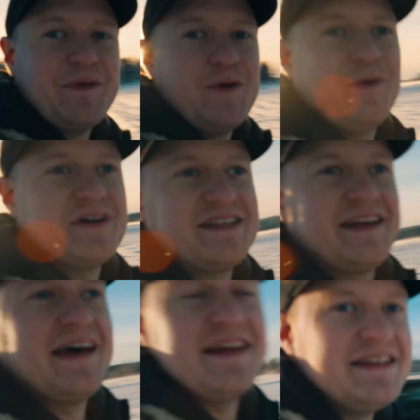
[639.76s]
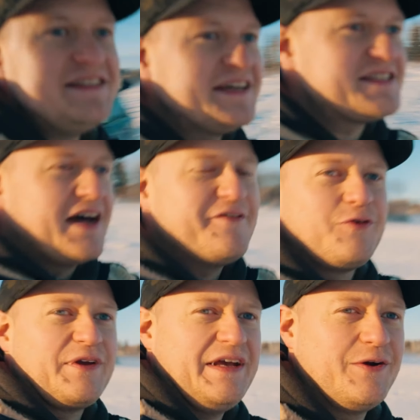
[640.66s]
was that I had it just
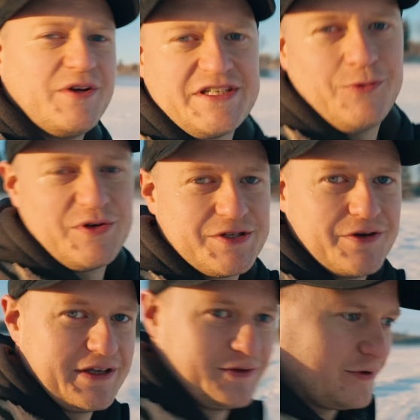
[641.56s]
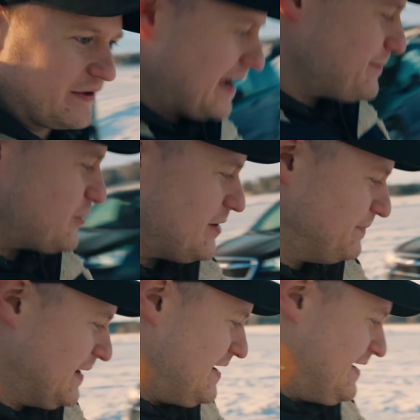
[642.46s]
hovering here as I was talking to the camera,
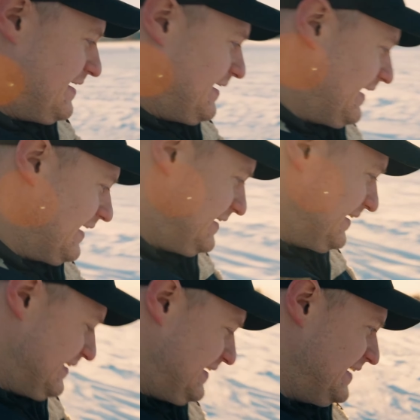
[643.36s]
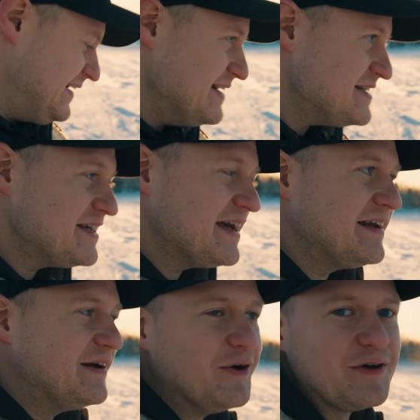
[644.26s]
and it
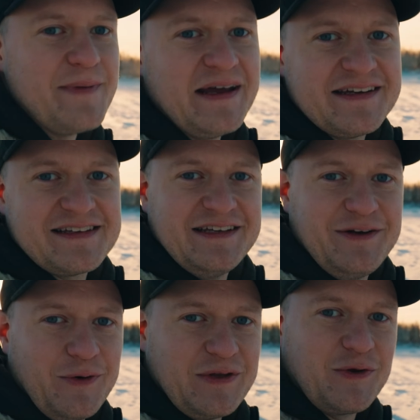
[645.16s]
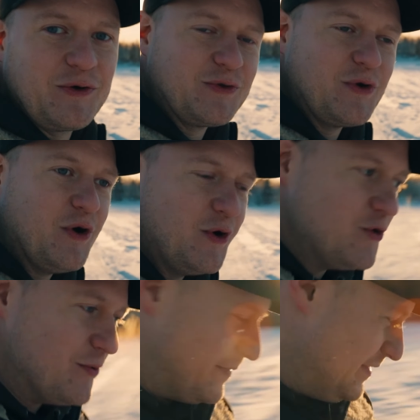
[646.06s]
initiated automatically the return to
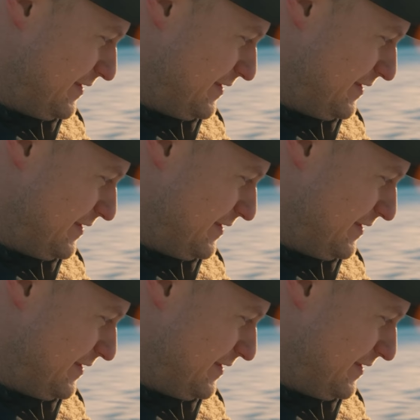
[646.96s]
home